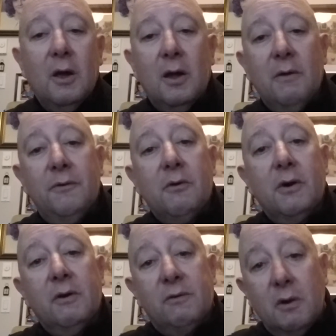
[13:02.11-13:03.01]
If
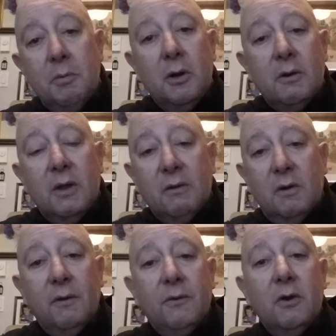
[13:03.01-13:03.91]
you're a distributor,
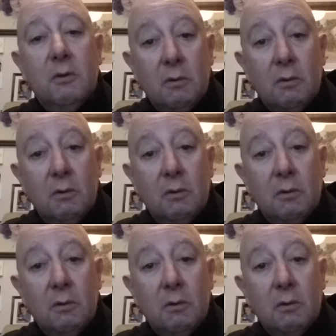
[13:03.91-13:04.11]
that's different.